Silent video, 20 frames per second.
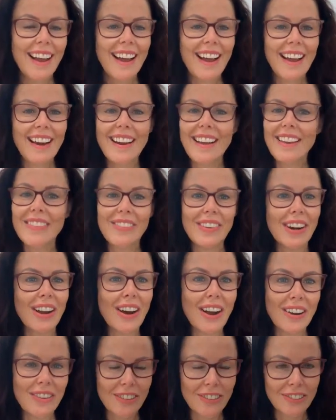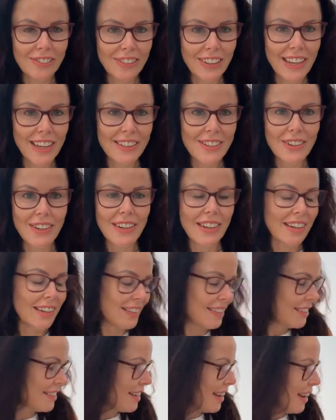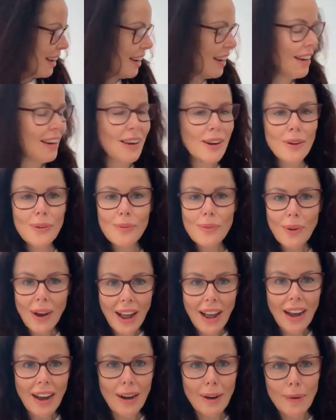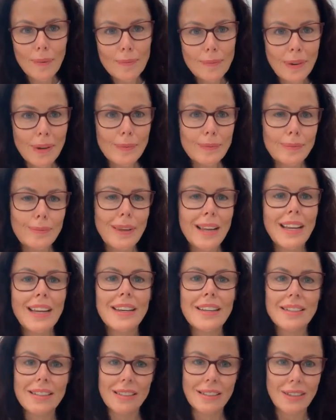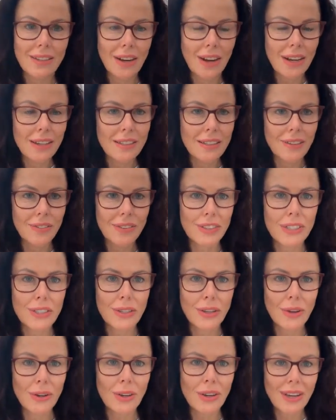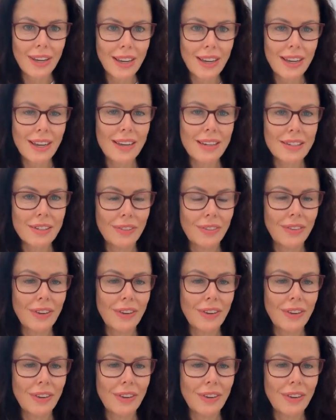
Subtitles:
and even I reflect on it and say, wow, but being decisive is so key to